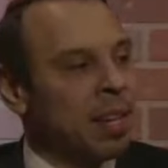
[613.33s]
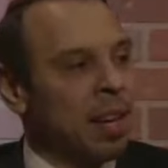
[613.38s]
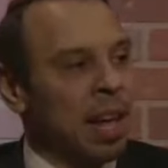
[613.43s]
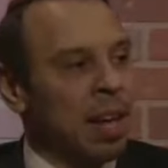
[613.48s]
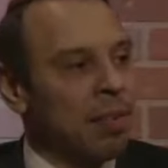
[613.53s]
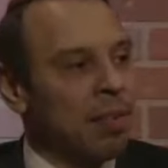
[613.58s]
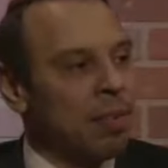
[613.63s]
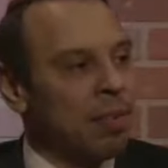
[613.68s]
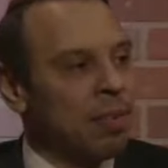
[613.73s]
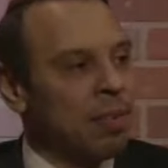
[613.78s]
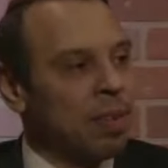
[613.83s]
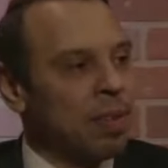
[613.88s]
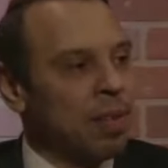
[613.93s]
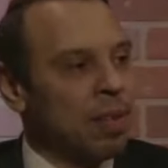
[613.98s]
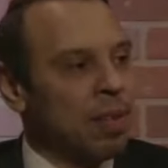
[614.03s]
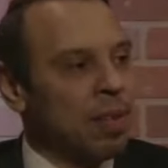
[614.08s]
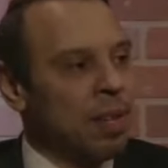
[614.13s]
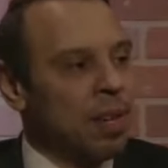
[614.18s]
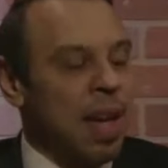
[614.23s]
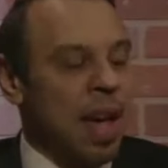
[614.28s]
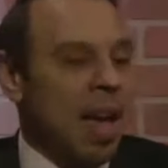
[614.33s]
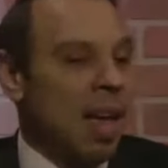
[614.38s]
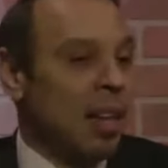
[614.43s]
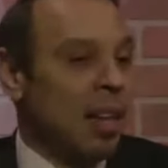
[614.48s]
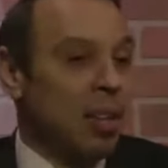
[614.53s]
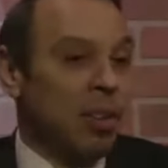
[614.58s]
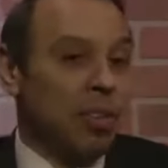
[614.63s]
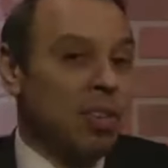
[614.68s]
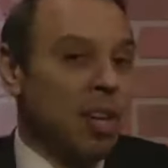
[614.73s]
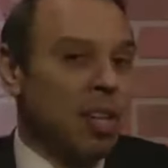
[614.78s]
to life.
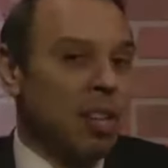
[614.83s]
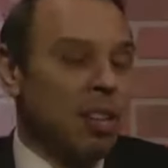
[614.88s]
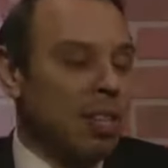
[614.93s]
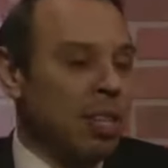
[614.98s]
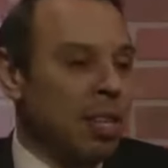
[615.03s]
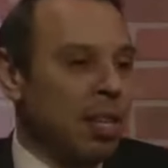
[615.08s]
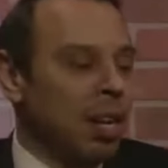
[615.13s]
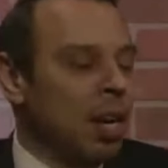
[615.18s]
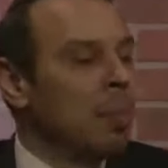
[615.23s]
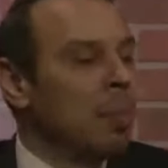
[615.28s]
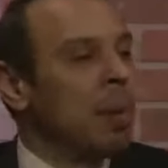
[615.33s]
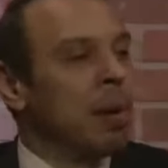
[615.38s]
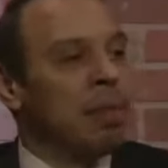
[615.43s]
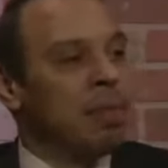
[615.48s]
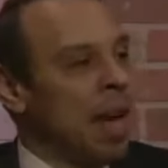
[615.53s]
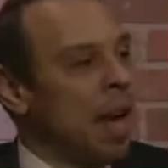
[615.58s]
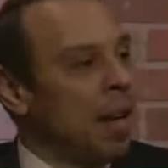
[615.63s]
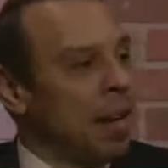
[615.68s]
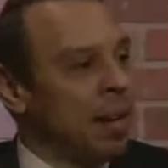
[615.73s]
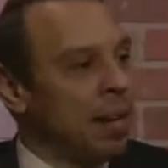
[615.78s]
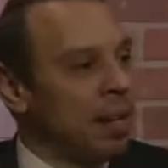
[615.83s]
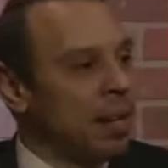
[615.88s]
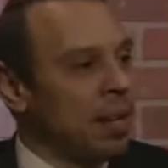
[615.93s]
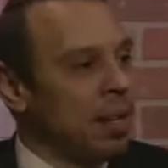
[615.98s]
And there's nothing above that.